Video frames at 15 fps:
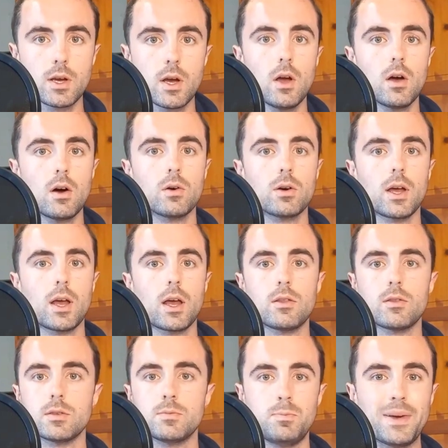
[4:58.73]
Okay,
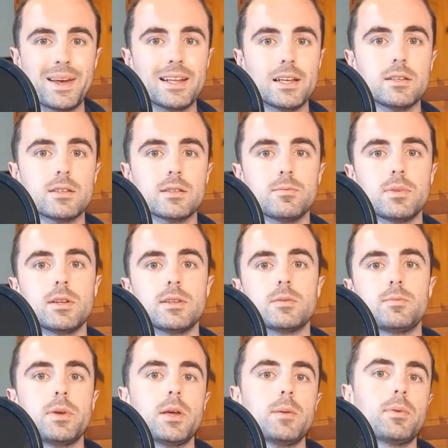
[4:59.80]
there's billions and billions of
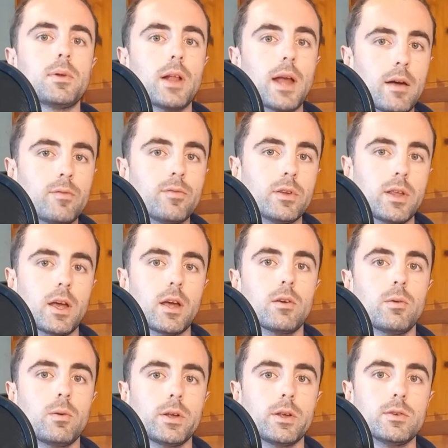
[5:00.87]
people every day
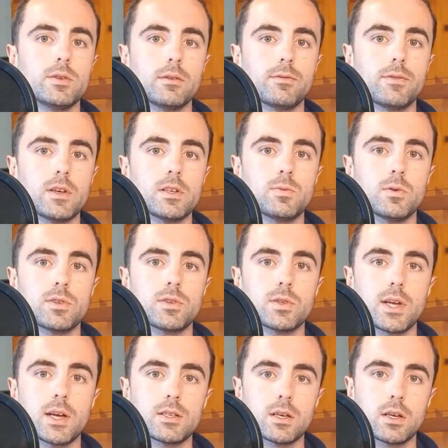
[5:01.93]
who are using Facebook, so
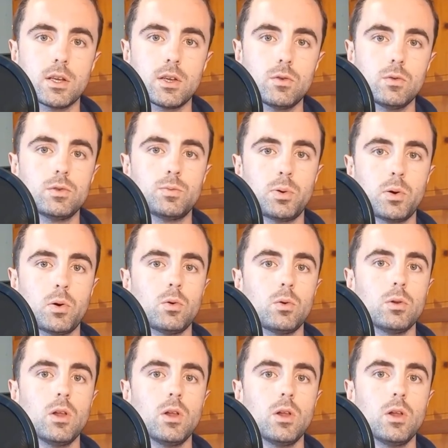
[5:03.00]
that's a huge pool